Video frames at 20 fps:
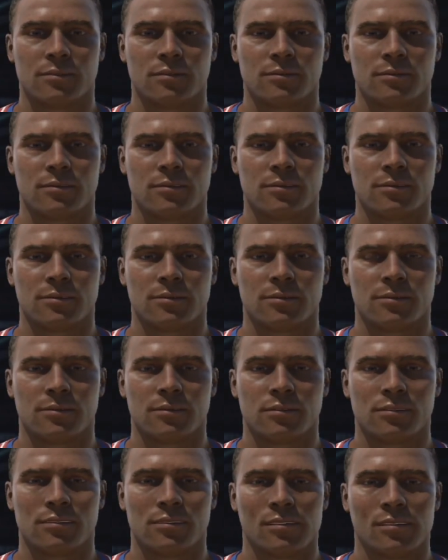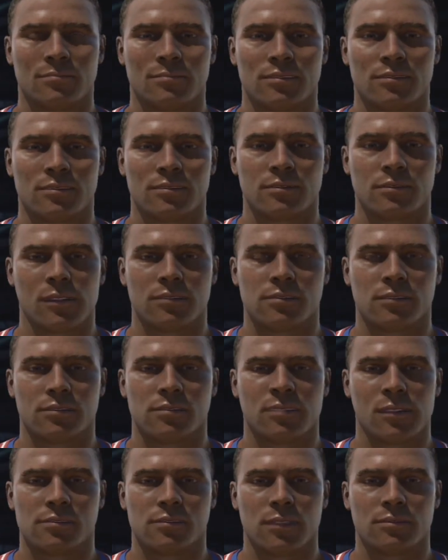But yeah, I'll
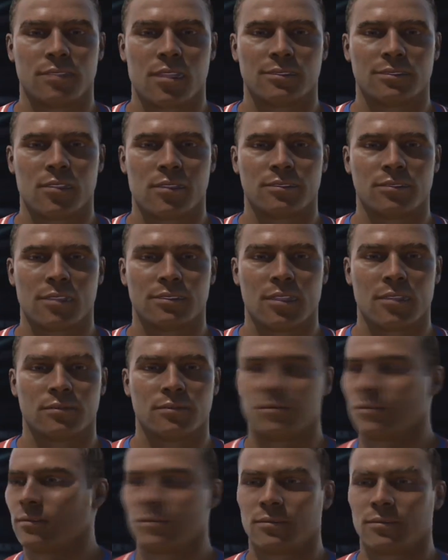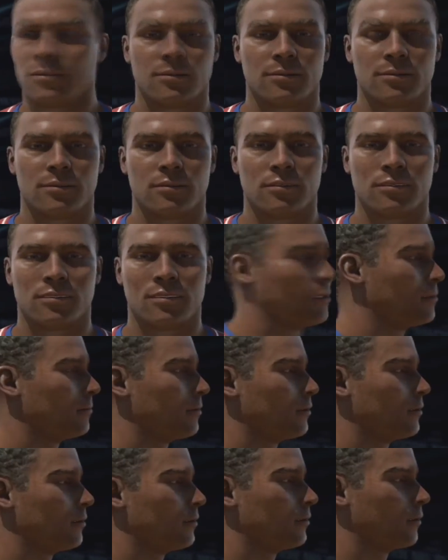probably end up buying
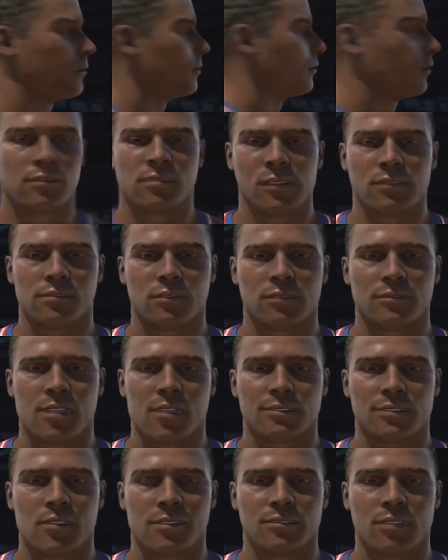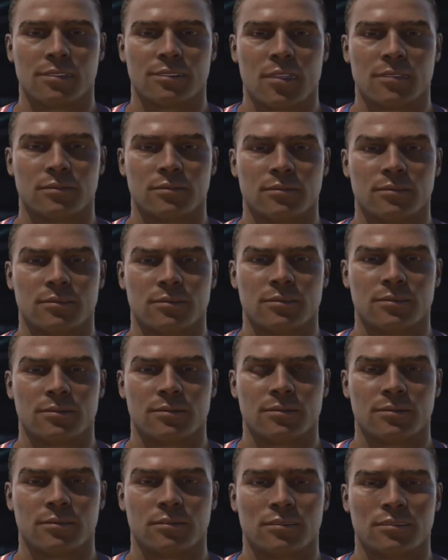one of the like either the
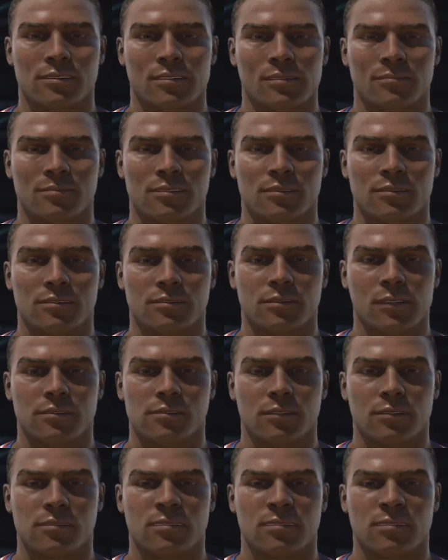1,000 or like a